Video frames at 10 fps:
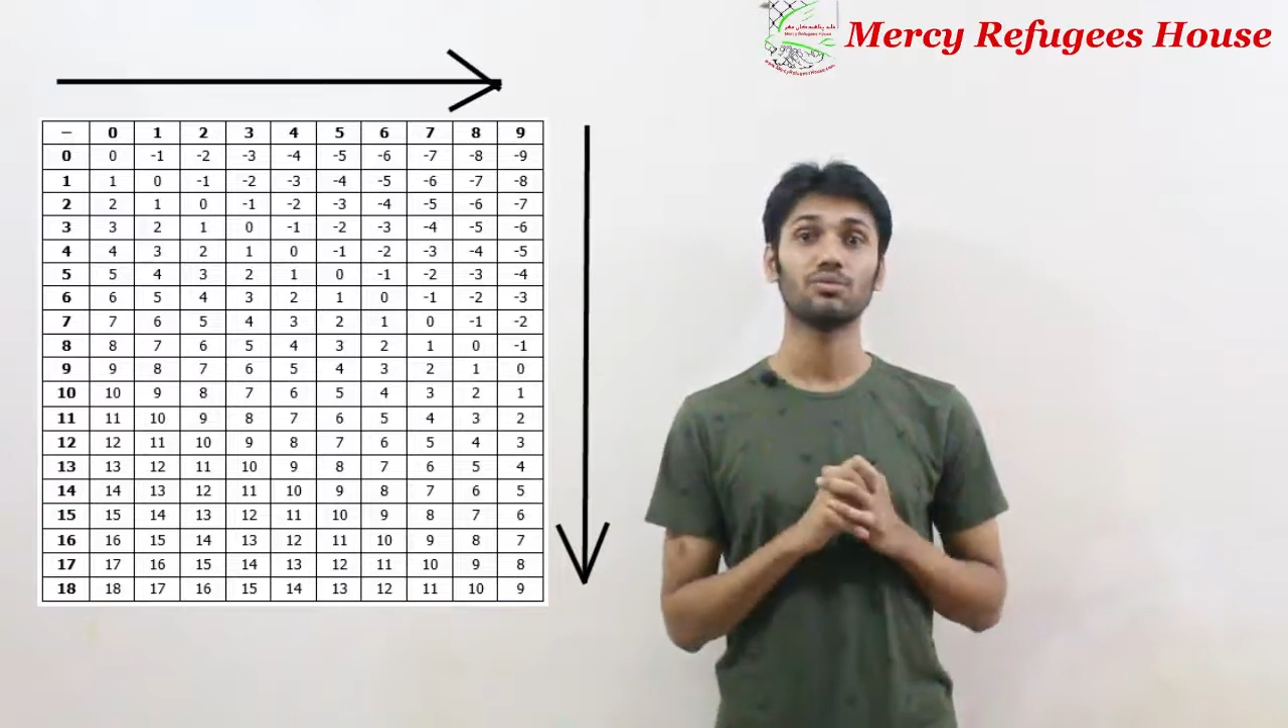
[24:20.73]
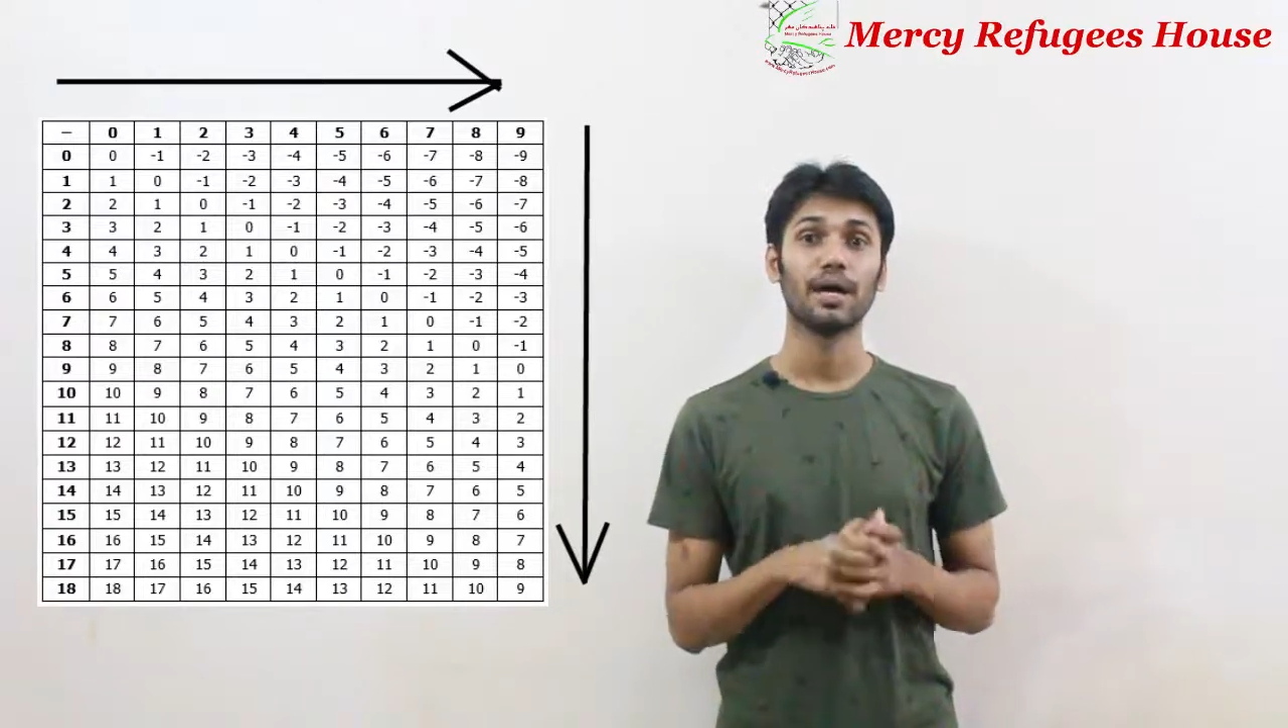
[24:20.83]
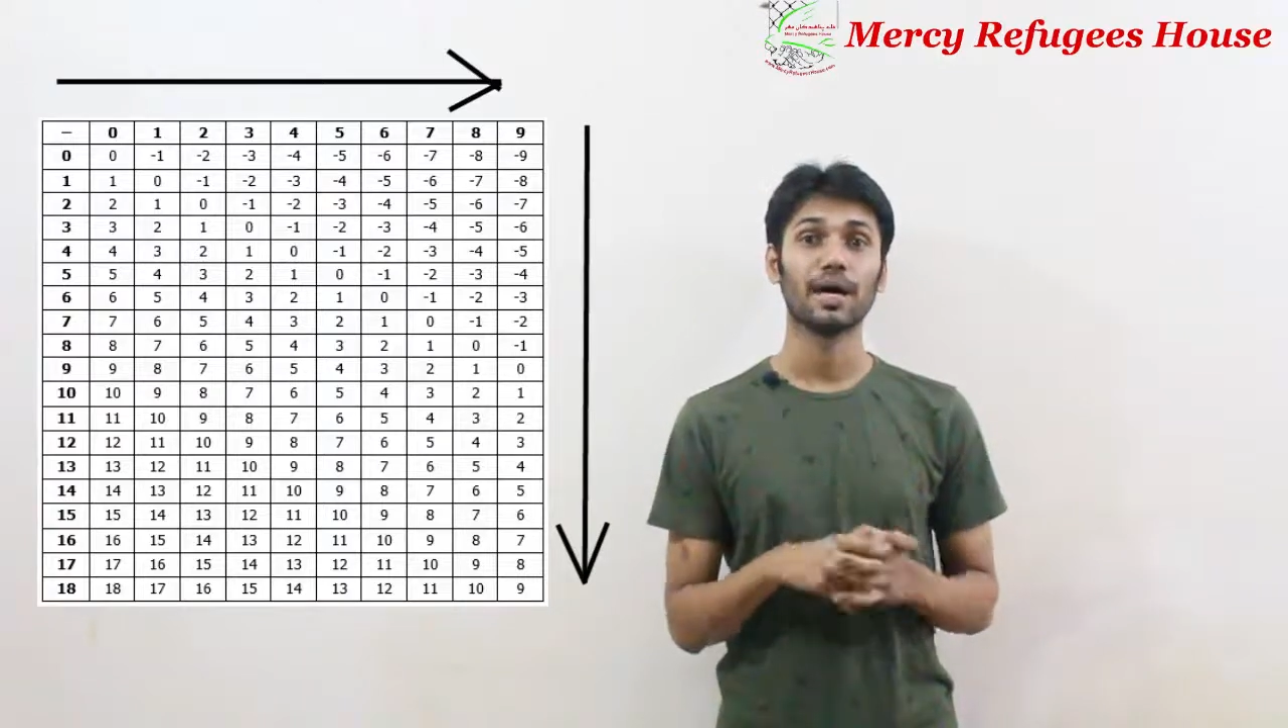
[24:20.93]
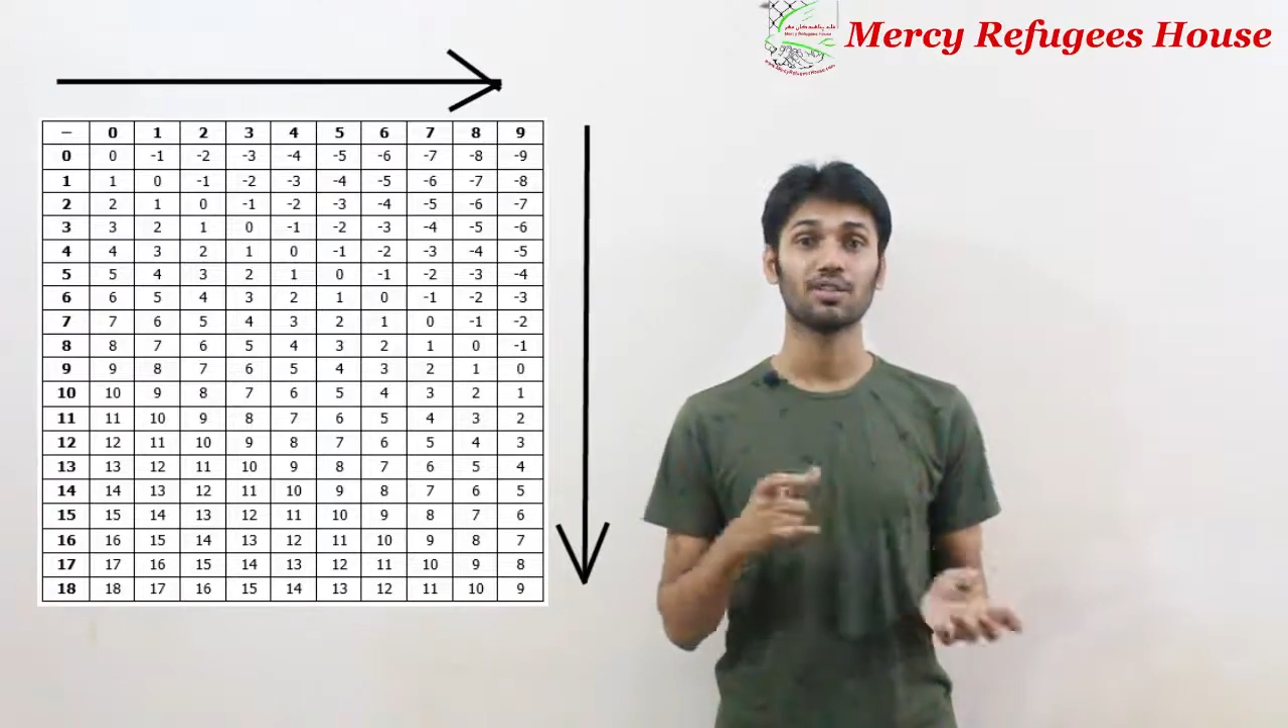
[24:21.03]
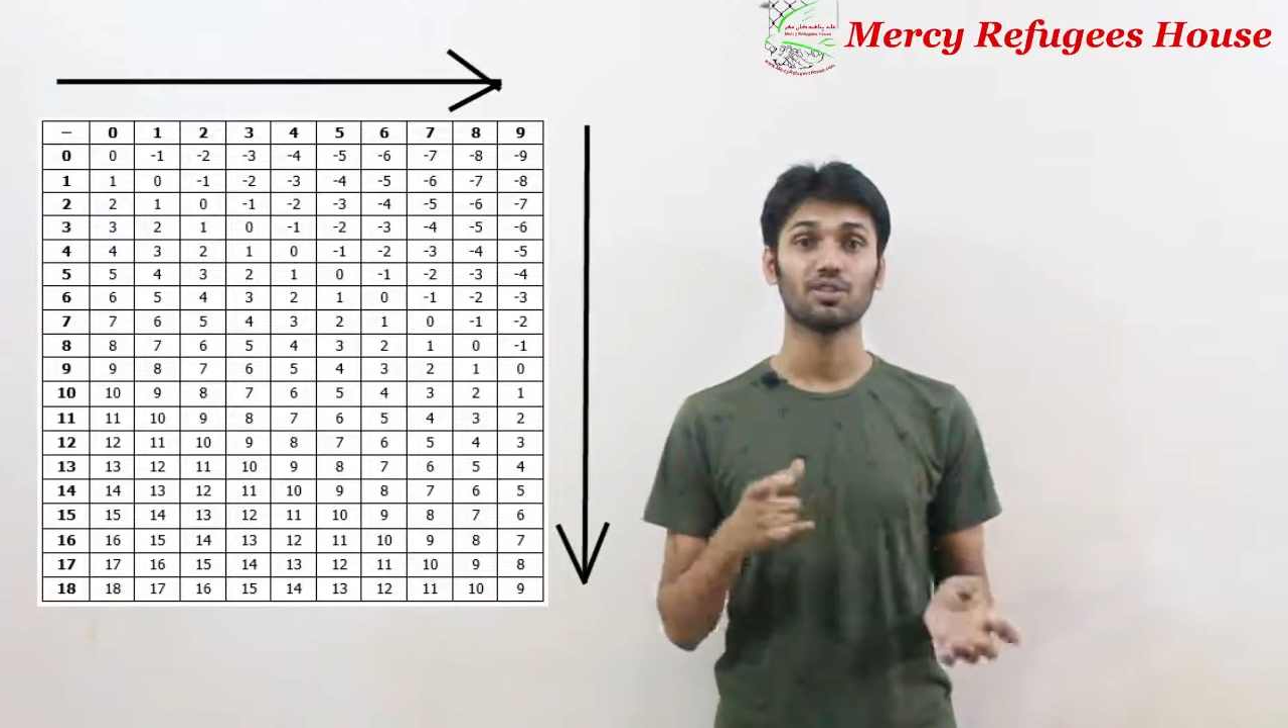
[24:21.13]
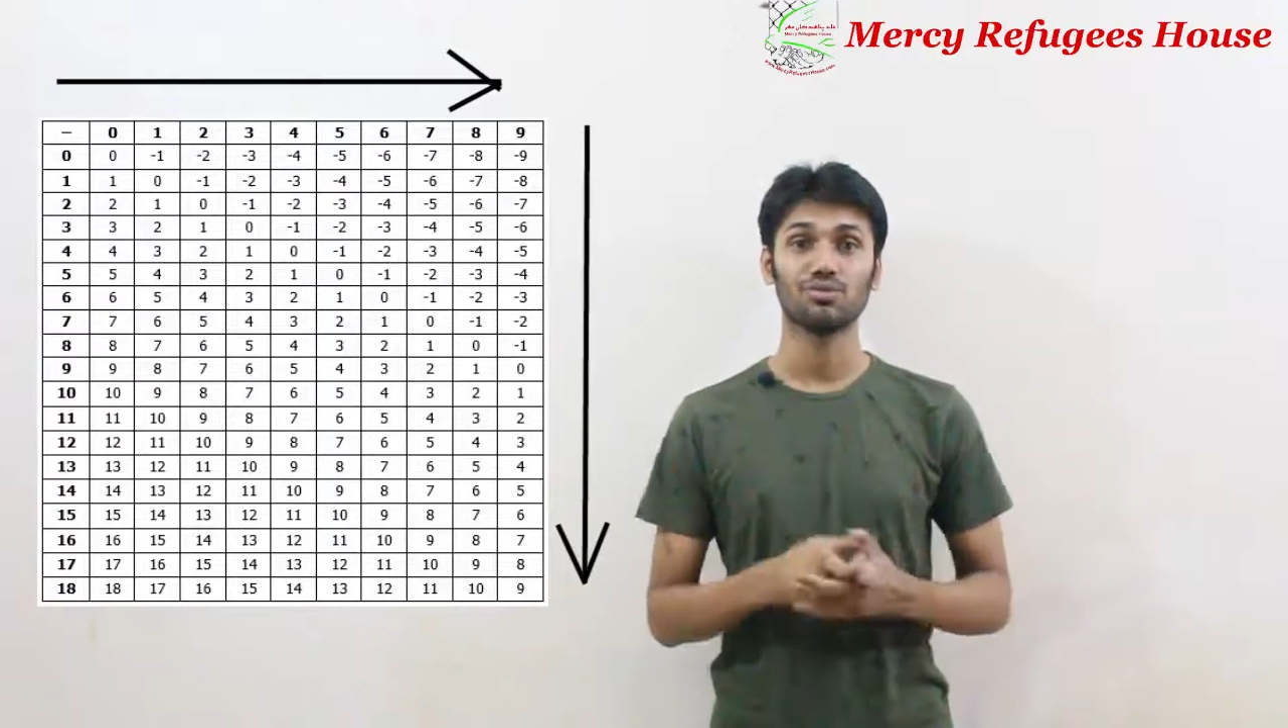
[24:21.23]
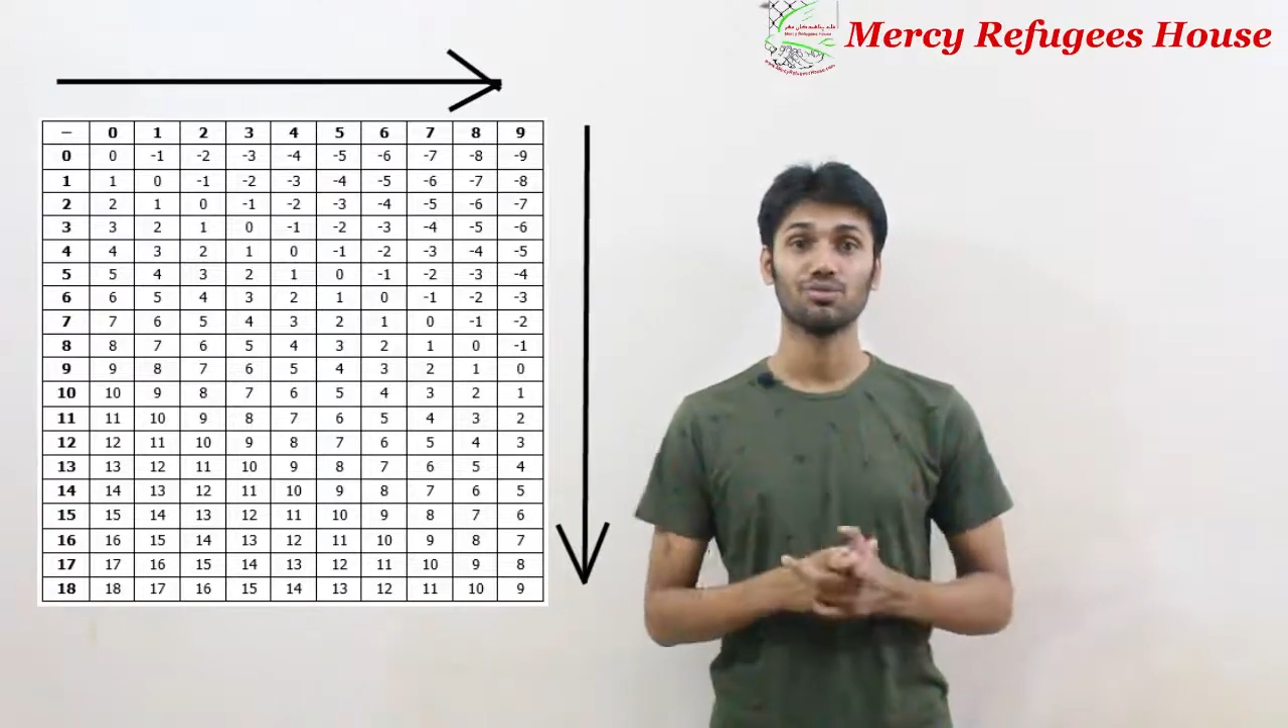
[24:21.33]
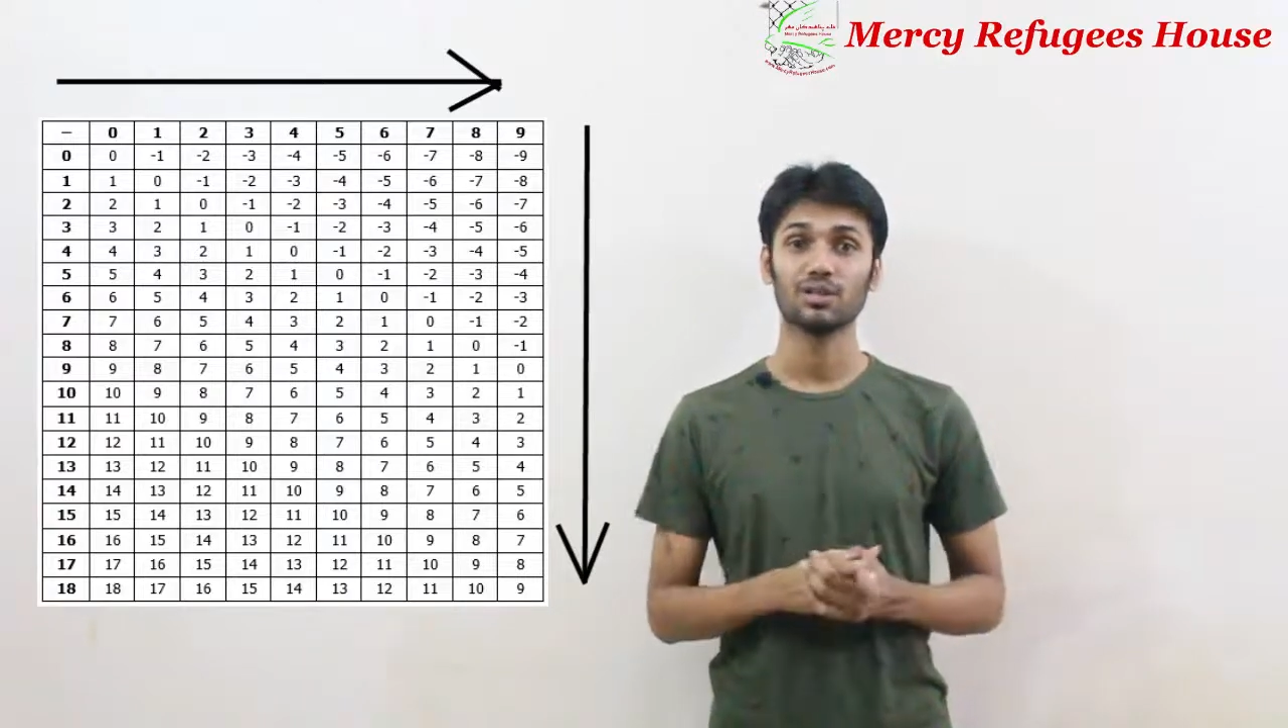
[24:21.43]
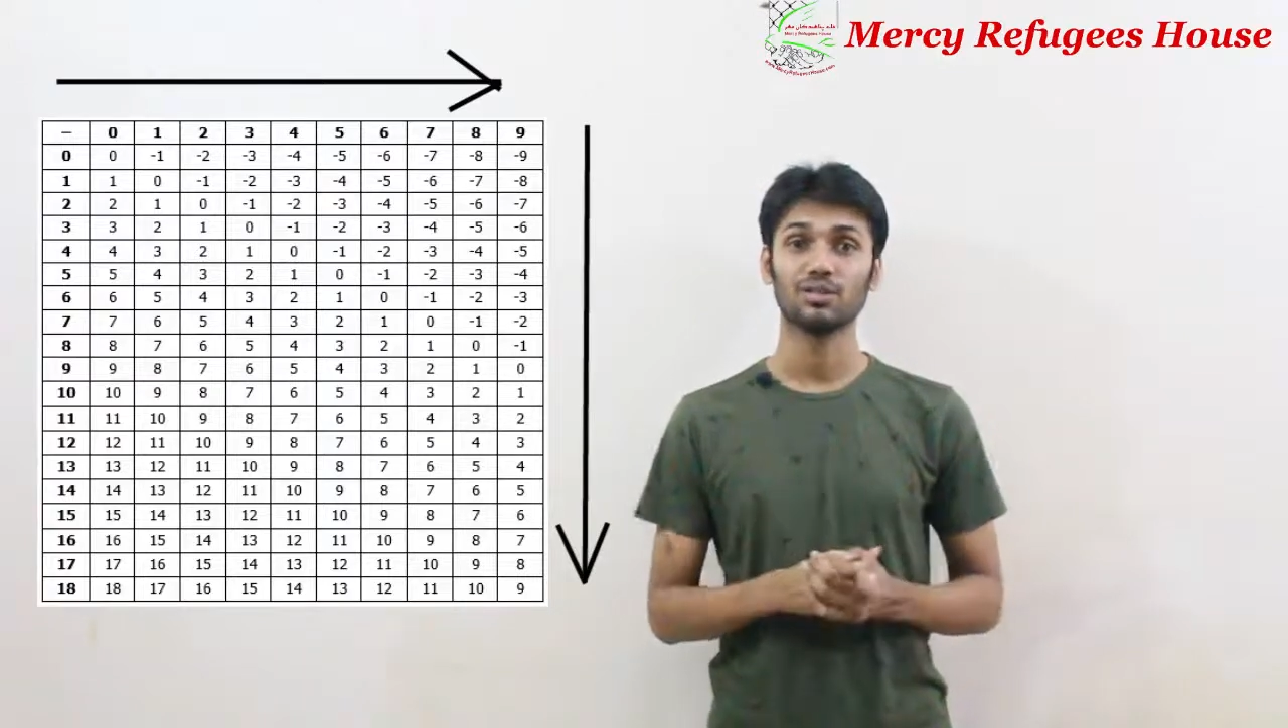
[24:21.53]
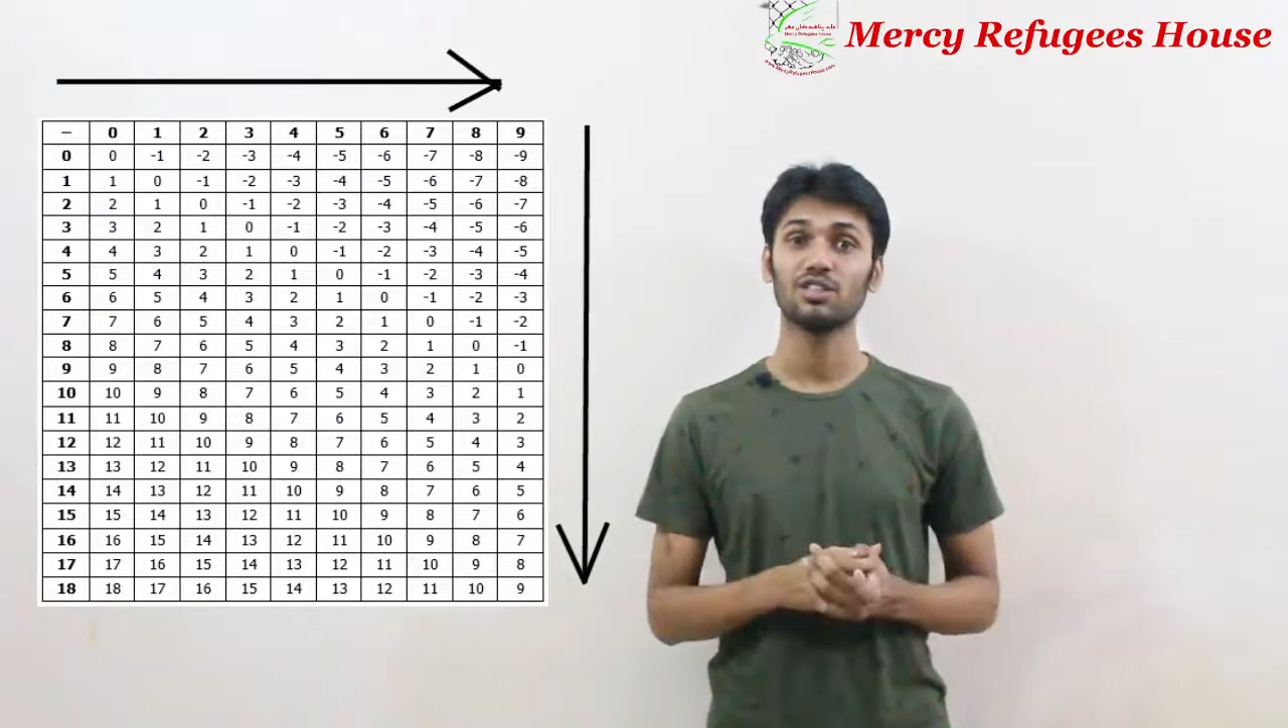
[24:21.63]
minus
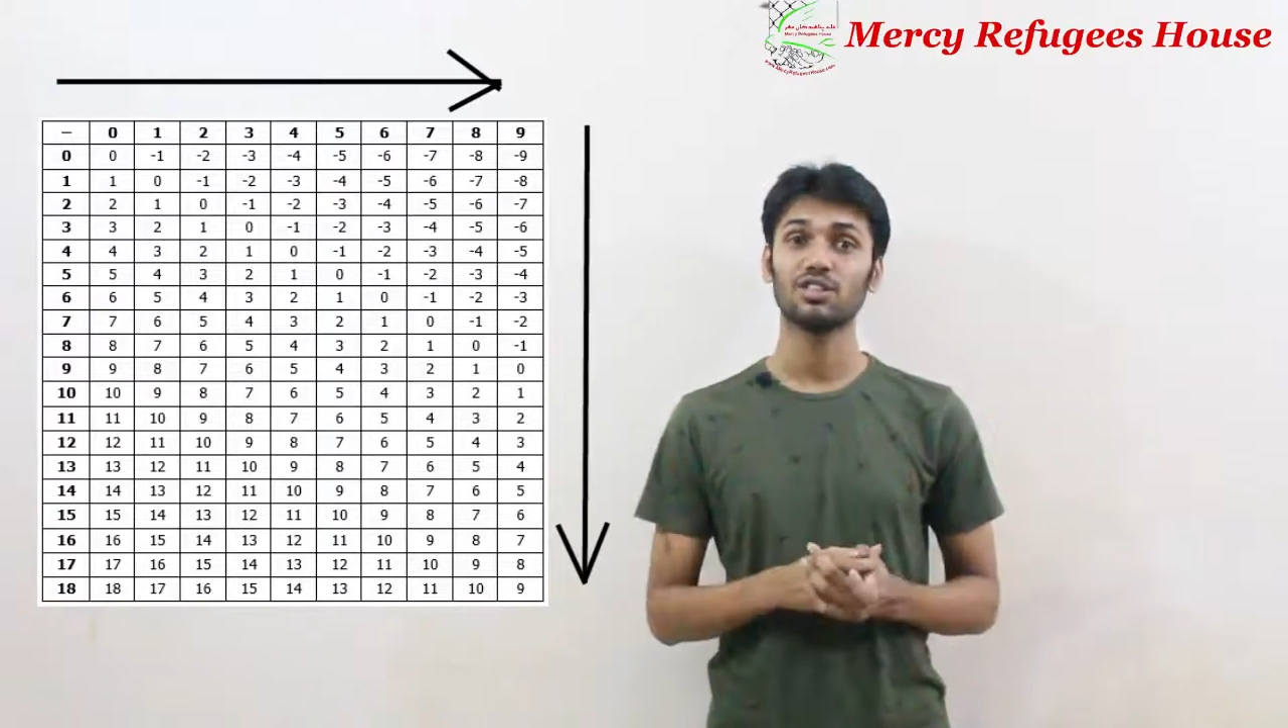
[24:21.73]
1,